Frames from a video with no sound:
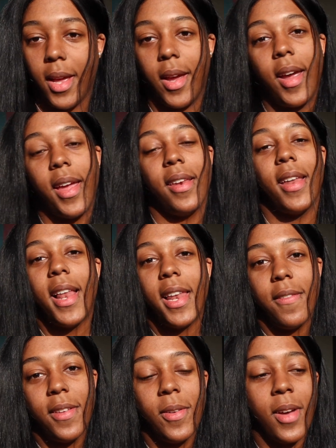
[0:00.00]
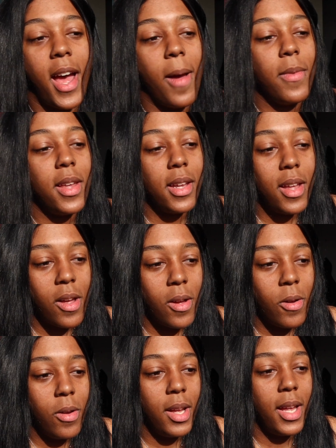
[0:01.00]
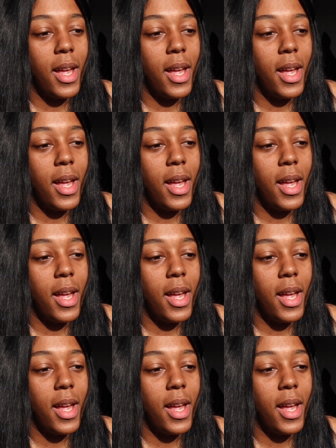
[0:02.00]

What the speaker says: Hey, I love you. I'm gonna go,